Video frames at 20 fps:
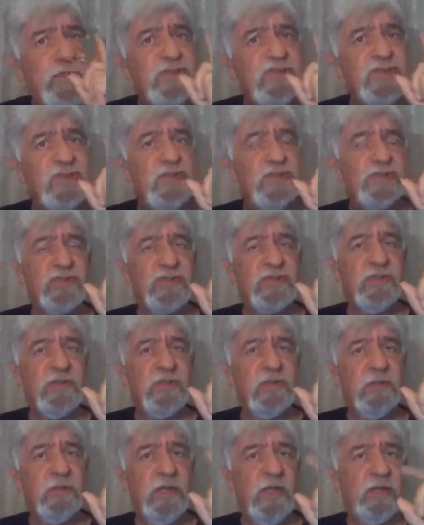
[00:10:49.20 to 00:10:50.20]
church,
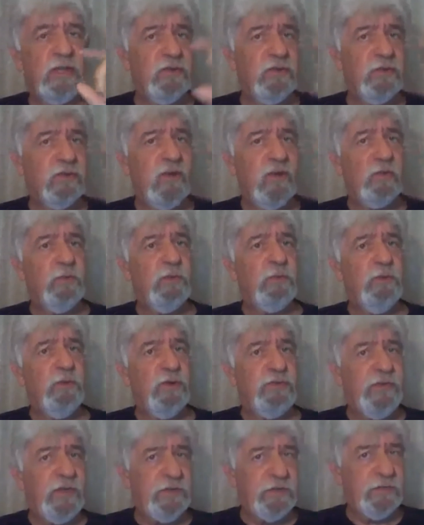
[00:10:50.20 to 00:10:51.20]
and you've we
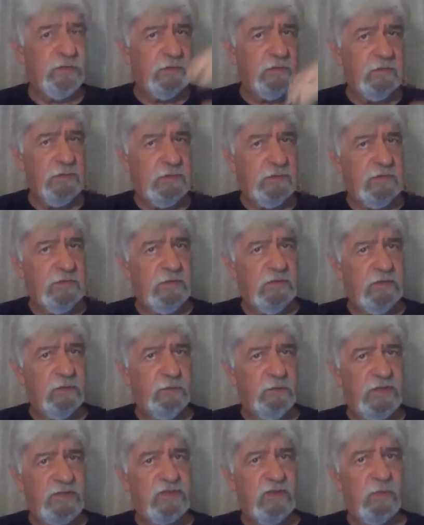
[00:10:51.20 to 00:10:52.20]
heard that in, in
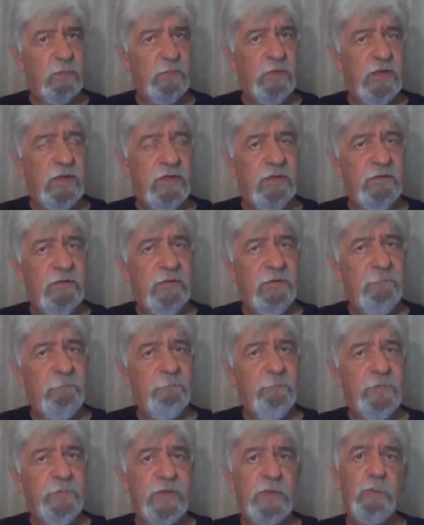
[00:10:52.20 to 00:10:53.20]
weeks gone by,
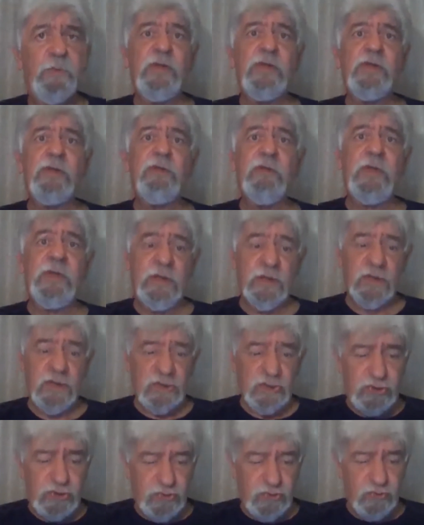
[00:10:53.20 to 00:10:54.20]
then we've got to run
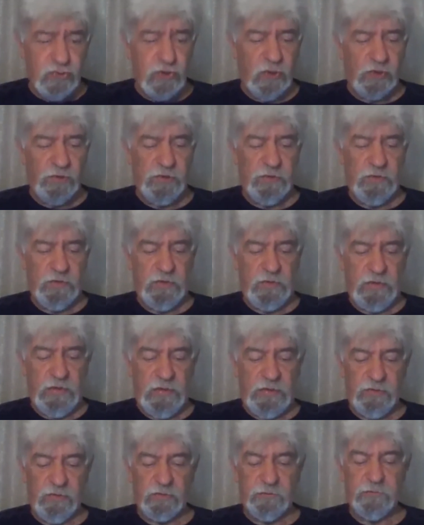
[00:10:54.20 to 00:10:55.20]
to God
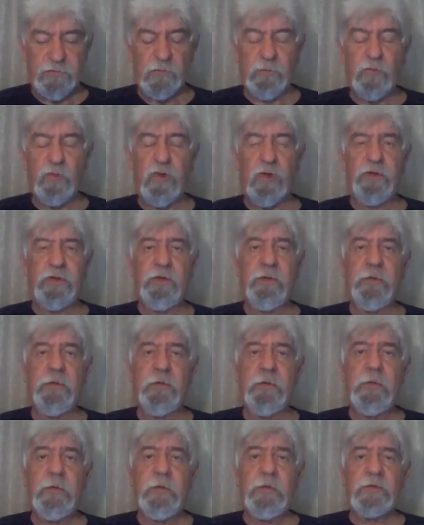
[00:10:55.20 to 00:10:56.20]
and not from God.
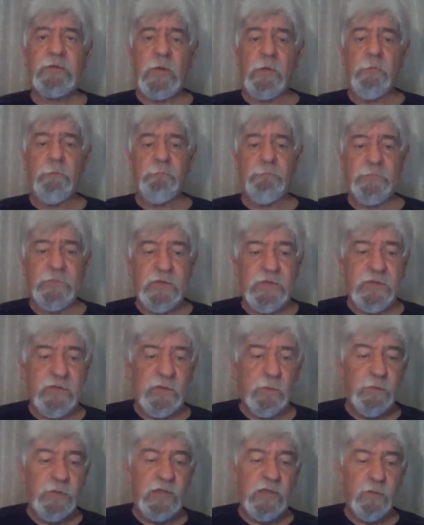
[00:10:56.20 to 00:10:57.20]
So
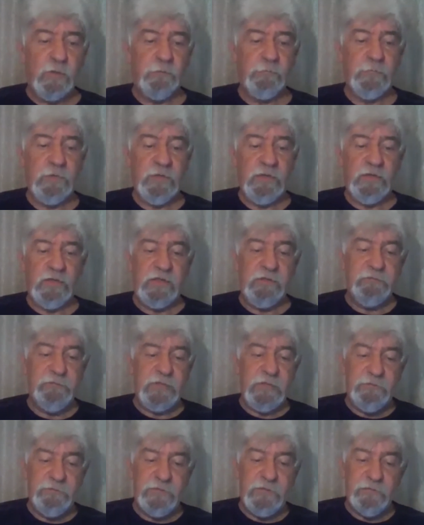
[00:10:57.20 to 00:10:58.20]
we go. If,
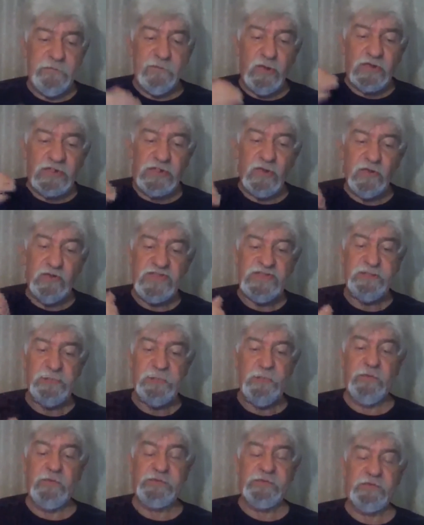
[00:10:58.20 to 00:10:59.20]
if, if God's Holy
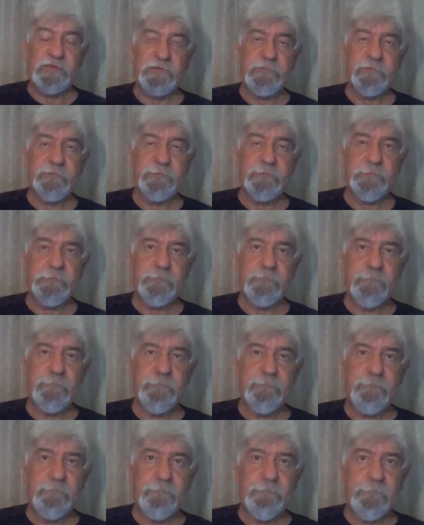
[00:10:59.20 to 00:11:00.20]
Spirit
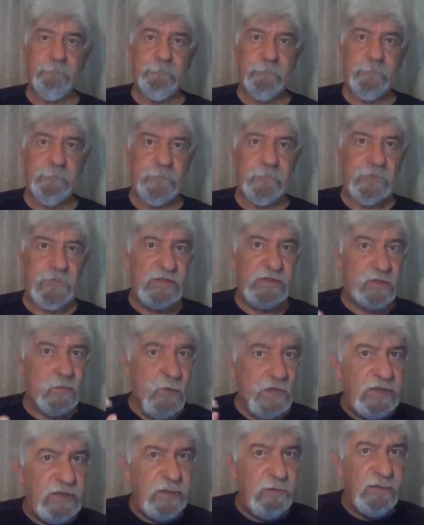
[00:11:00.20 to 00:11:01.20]
is
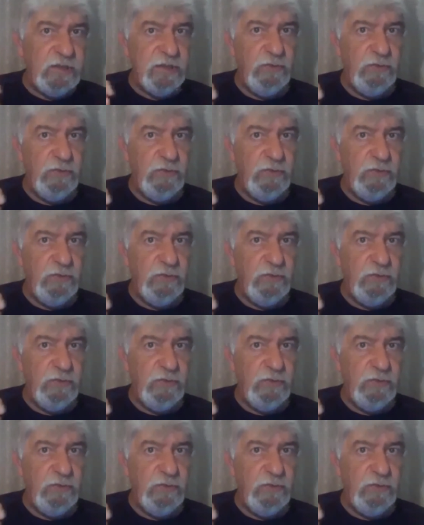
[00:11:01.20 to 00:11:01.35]
working with